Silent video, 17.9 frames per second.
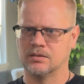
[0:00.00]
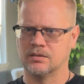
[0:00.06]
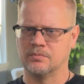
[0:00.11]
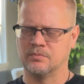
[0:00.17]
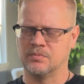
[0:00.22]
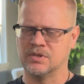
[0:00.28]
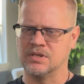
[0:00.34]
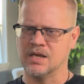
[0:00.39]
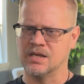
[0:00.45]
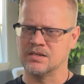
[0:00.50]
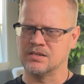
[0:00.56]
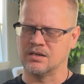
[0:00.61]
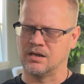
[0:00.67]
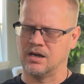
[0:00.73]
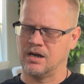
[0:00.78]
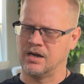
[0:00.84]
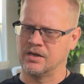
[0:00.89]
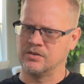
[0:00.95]
begin to
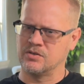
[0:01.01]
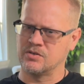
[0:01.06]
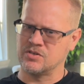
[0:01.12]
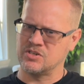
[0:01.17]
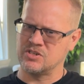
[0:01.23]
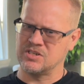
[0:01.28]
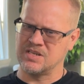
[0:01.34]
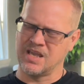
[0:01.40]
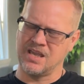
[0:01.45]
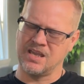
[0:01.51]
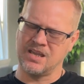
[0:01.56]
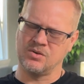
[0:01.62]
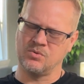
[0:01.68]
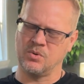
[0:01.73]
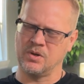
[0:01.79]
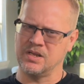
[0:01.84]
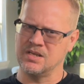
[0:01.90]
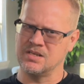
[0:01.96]
understand
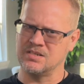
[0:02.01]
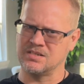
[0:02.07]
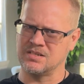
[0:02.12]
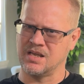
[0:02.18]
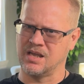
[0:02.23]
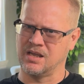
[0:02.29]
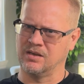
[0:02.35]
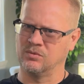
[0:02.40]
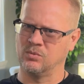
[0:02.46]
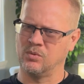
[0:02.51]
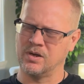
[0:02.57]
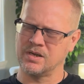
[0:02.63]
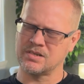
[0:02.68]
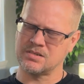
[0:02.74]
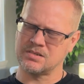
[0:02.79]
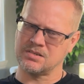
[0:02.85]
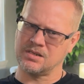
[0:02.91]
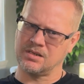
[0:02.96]
what He's saying,
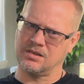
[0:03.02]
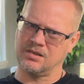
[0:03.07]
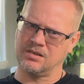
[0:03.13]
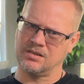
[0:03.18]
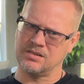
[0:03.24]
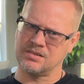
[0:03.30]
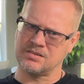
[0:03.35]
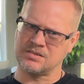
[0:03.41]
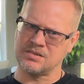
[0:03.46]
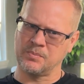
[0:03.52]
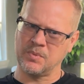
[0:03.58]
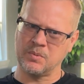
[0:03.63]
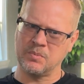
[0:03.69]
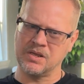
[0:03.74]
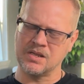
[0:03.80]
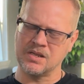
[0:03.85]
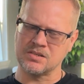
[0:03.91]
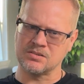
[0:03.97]
once something
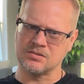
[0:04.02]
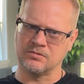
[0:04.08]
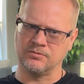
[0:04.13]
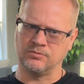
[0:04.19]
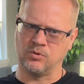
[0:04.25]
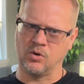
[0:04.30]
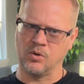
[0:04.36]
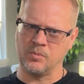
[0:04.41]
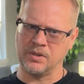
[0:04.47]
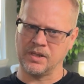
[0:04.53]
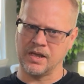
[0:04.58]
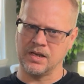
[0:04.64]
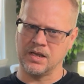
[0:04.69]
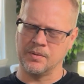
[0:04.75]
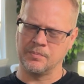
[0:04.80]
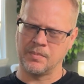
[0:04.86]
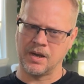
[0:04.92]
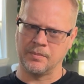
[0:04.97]
begins to formulate
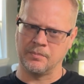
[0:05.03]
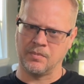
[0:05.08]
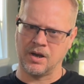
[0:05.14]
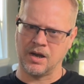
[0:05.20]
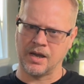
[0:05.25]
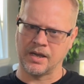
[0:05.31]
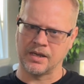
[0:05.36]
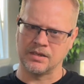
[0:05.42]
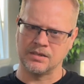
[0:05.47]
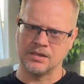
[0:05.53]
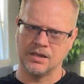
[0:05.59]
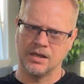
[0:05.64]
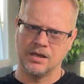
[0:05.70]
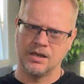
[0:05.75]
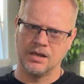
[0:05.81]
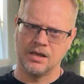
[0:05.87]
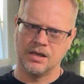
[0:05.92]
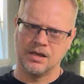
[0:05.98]
in my mind,
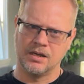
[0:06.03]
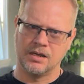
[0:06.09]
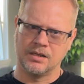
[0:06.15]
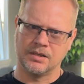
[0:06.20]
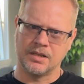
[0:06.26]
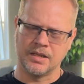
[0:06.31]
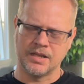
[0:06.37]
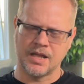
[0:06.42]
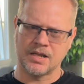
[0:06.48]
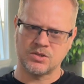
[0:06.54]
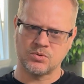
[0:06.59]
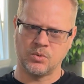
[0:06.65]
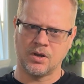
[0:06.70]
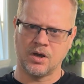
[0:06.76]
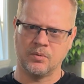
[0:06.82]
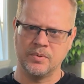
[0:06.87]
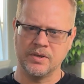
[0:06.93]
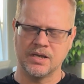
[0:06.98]
then that's what
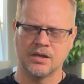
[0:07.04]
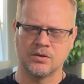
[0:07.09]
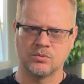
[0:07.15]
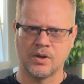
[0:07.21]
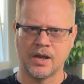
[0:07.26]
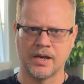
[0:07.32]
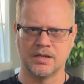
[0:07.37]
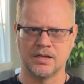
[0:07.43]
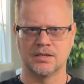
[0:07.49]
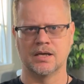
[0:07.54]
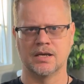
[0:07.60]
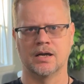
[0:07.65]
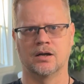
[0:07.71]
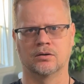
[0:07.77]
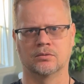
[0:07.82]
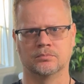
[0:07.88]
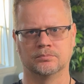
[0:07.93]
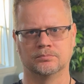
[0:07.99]
I'll begin writing
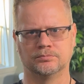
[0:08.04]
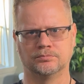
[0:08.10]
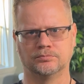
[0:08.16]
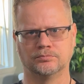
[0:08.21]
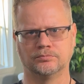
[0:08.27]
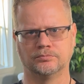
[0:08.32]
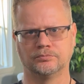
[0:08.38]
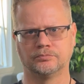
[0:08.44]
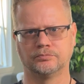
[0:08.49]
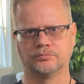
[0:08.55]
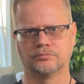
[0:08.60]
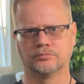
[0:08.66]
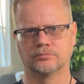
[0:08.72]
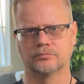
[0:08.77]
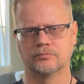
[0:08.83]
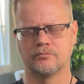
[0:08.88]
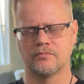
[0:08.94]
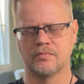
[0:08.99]
down.
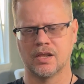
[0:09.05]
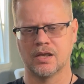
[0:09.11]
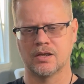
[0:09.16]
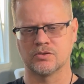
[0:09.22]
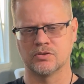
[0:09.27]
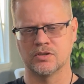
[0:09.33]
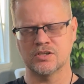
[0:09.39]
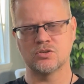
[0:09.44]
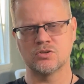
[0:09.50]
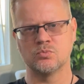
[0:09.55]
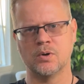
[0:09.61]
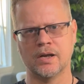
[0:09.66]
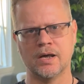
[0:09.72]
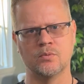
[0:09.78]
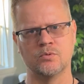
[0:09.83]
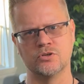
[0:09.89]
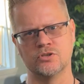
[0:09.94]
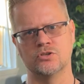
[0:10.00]
So this is what
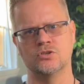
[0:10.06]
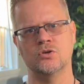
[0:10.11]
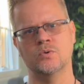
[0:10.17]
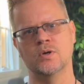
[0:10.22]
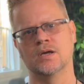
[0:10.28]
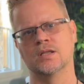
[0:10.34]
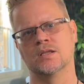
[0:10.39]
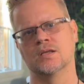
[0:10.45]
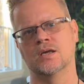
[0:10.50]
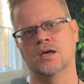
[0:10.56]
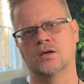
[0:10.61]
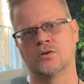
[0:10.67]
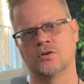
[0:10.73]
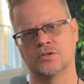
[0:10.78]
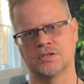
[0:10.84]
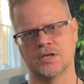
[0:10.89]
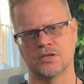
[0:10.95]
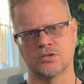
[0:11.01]
I was doing in the
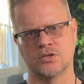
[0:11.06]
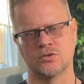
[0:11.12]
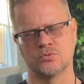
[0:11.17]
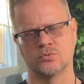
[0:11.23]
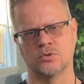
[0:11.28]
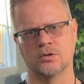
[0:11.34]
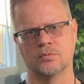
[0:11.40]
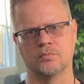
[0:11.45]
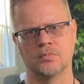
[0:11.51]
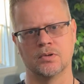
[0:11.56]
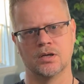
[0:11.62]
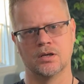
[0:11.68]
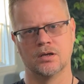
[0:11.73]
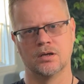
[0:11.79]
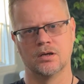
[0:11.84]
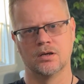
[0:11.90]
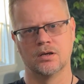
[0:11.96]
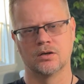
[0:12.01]
intercessor's room.
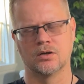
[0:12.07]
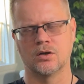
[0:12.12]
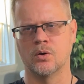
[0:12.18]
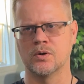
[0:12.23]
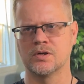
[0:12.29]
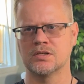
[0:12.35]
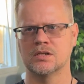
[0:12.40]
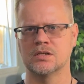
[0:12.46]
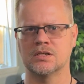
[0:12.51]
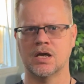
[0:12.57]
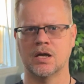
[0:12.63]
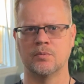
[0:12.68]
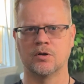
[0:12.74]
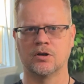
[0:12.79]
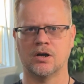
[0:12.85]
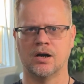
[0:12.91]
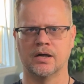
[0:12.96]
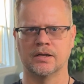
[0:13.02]
Going to the table
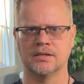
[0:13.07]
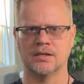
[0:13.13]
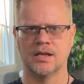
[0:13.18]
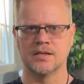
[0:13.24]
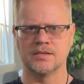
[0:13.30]
of contents,